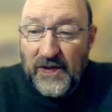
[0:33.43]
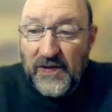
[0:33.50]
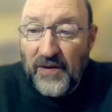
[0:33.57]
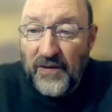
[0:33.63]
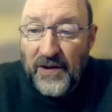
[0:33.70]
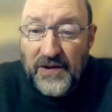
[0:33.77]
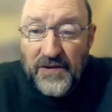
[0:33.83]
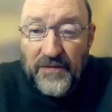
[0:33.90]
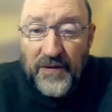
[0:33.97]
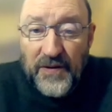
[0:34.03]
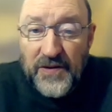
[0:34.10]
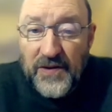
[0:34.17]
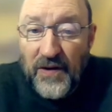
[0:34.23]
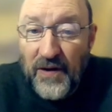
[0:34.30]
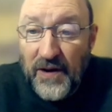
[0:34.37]
So let's
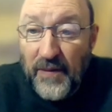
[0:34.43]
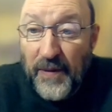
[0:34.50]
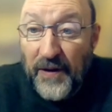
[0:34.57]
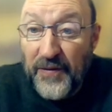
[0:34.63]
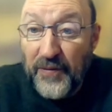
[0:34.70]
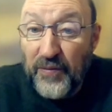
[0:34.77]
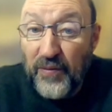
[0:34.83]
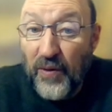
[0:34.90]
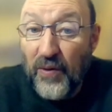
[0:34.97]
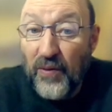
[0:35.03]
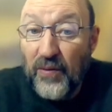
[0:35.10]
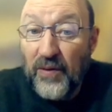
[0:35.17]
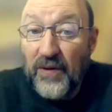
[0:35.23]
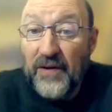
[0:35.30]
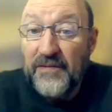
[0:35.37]
first talk about the
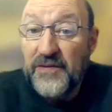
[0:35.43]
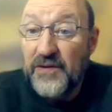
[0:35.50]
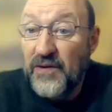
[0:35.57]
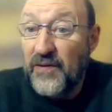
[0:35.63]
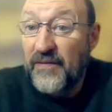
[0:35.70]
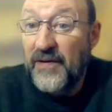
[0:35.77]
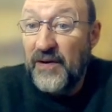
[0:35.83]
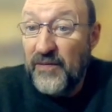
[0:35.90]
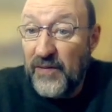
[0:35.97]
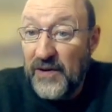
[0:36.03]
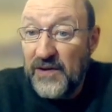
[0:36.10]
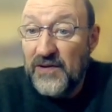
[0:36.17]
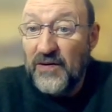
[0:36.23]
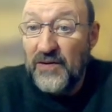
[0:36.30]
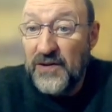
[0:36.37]
role of survey
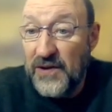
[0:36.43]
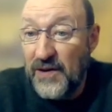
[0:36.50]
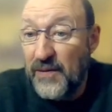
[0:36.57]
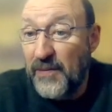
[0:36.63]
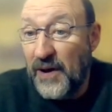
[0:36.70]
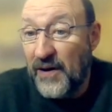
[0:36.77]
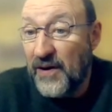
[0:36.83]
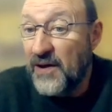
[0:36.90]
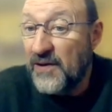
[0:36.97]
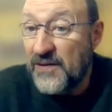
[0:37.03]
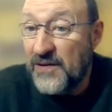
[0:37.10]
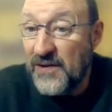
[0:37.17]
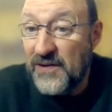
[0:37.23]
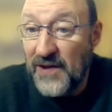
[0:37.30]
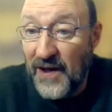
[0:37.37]
research in American
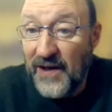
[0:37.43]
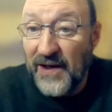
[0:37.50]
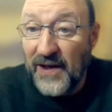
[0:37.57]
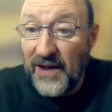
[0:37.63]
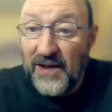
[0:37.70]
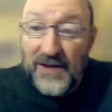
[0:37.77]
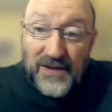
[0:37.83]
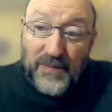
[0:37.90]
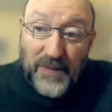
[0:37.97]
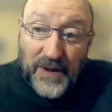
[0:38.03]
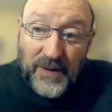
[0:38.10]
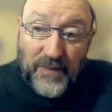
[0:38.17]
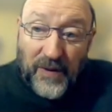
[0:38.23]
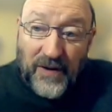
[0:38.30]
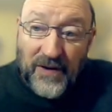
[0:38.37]
society. It is a
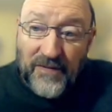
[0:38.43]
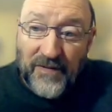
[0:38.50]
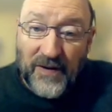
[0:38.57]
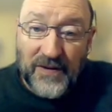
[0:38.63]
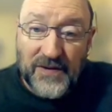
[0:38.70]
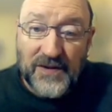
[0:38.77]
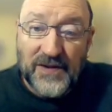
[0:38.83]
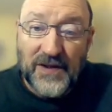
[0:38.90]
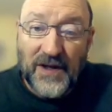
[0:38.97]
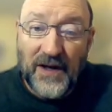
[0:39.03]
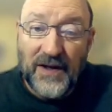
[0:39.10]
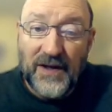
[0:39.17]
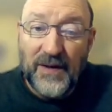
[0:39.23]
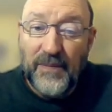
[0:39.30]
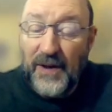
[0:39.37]
big part of our
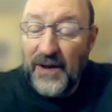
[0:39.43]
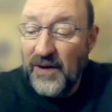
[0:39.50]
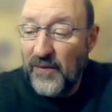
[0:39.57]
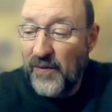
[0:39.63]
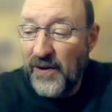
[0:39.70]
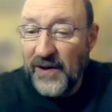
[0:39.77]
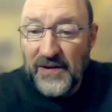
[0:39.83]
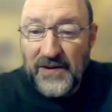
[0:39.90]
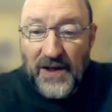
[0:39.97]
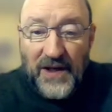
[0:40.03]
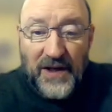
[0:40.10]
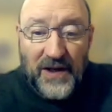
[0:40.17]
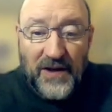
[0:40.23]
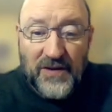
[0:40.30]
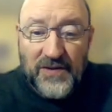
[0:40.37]
society in many ways.
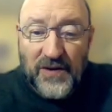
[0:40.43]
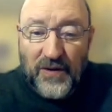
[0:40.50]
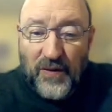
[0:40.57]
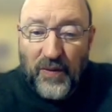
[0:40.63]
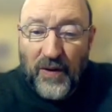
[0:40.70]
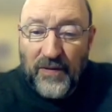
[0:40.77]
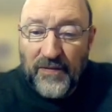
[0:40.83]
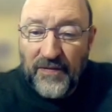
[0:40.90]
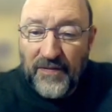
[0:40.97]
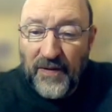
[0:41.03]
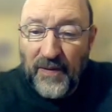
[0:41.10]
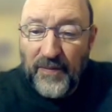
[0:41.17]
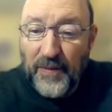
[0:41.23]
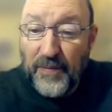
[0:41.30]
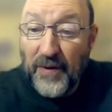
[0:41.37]
Here's a quote
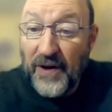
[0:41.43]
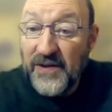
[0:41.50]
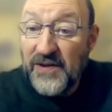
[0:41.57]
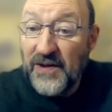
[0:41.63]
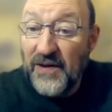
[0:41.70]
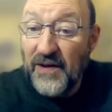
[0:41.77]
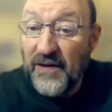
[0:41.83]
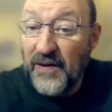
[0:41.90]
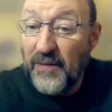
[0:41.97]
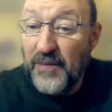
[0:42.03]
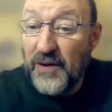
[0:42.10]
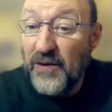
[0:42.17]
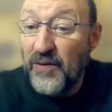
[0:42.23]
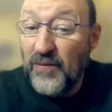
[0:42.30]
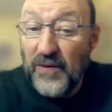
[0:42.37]
from the president of the
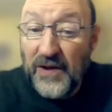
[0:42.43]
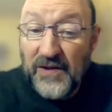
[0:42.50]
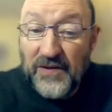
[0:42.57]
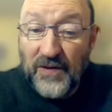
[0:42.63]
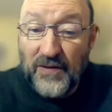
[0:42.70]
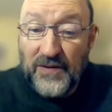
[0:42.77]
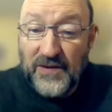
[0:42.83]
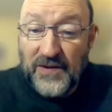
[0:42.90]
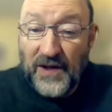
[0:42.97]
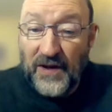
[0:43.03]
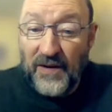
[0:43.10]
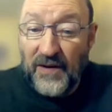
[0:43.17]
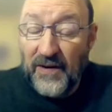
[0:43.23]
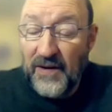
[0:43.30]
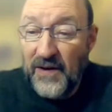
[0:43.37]
Pew Research
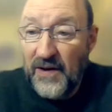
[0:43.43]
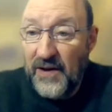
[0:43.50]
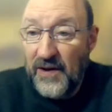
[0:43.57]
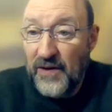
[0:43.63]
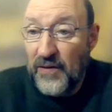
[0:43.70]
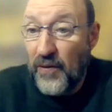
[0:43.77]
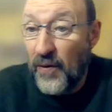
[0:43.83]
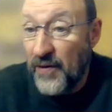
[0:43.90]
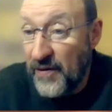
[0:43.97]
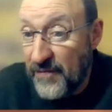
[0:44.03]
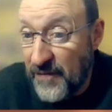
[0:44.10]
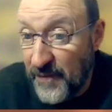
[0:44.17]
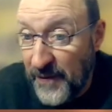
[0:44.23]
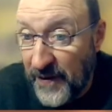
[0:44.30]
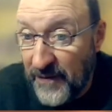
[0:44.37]
Center, quoting
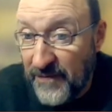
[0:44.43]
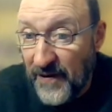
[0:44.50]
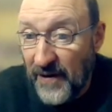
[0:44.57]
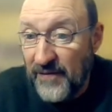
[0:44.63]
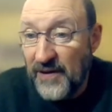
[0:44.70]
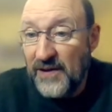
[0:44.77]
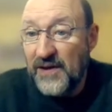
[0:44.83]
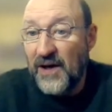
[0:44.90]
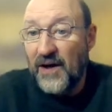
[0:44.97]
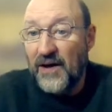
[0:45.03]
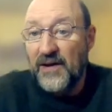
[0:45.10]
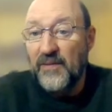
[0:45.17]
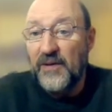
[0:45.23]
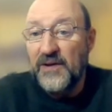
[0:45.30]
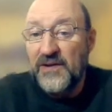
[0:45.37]
from their founding
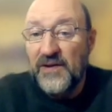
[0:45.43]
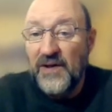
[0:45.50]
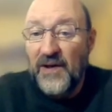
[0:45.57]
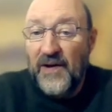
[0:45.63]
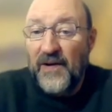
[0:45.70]
documents.